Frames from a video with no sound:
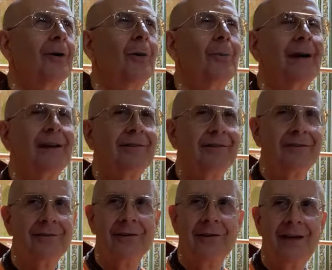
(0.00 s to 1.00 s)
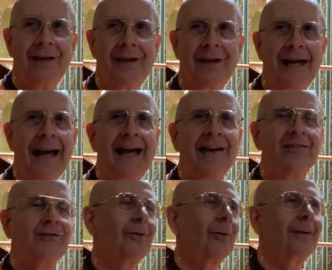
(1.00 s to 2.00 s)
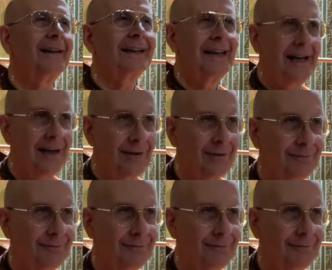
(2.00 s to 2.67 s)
better than an ass or a cow.